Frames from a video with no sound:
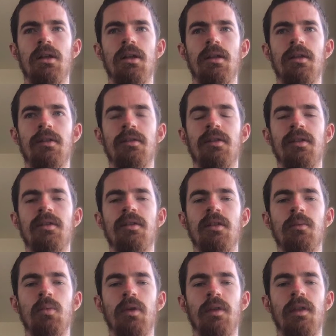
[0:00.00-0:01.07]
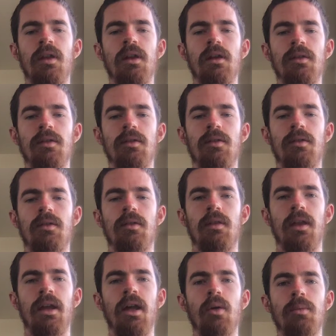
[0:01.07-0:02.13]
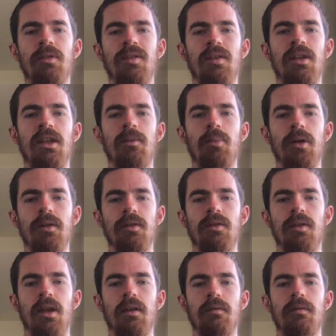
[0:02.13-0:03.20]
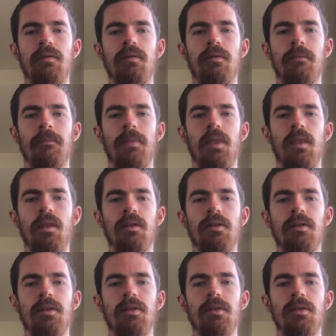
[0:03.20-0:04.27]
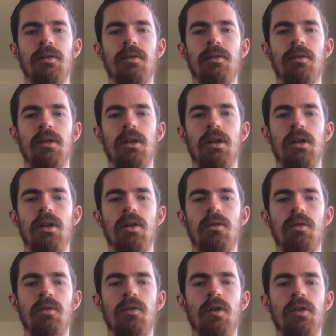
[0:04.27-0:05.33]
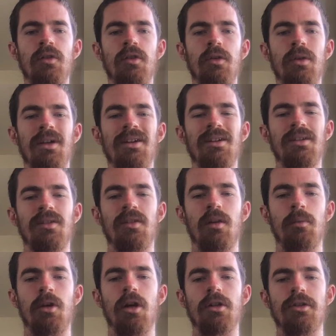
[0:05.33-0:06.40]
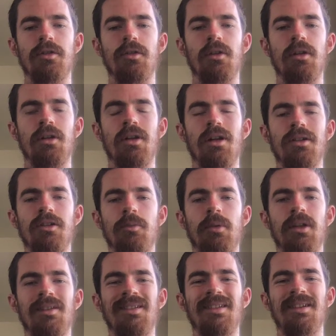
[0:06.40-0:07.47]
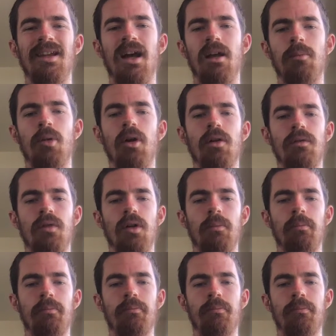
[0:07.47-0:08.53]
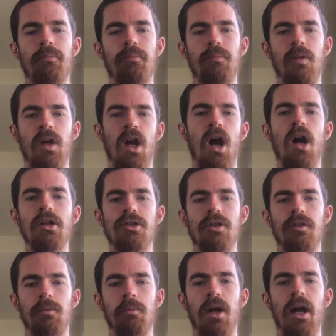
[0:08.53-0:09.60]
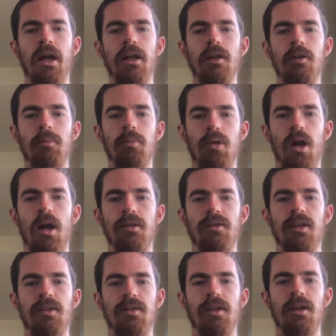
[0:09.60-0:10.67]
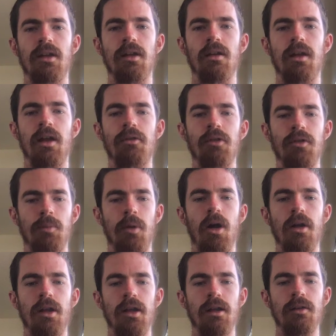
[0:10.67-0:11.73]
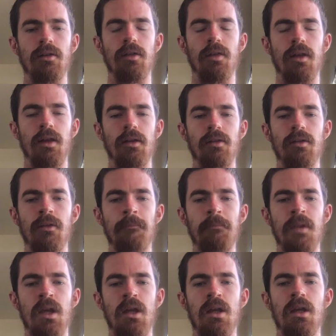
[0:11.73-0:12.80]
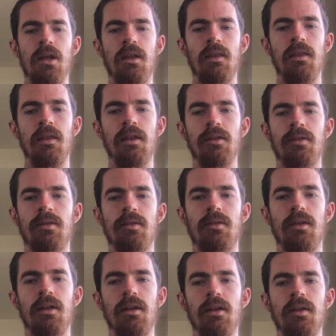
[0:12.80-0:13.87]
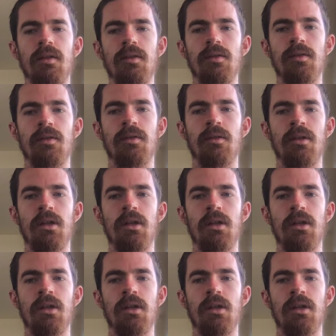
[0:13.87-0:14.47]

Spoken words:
system within us that helps to keep us safe. This is referred to here as subconscious or unconscious because it's not a part of our conscious mind processing and responding to things. This is